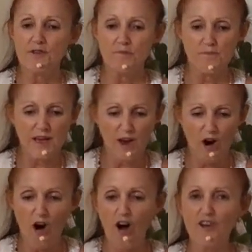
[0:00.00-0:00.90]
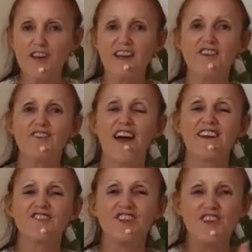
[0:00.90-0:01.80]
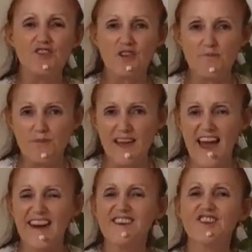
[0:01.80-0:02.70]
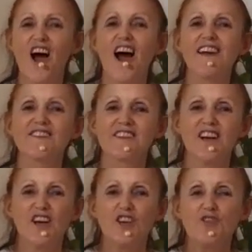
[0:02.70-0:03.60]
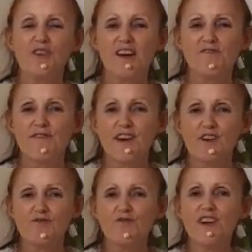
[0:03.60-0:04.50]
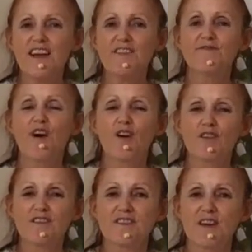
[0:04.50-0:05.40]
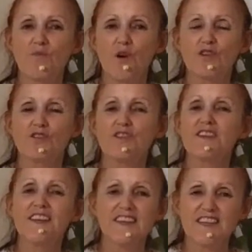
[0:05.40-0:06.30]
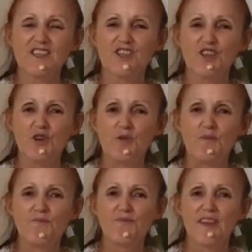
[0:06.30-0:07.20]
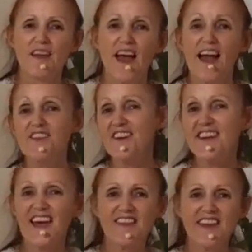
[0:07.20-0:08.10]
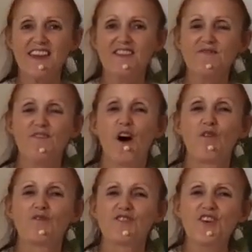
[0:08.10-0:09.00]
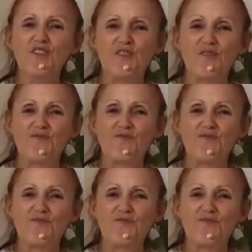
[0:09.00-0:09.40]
can be on in your energy, you can be energized, you can feel really focused in what you're needing to do, and you can get the kids involved too.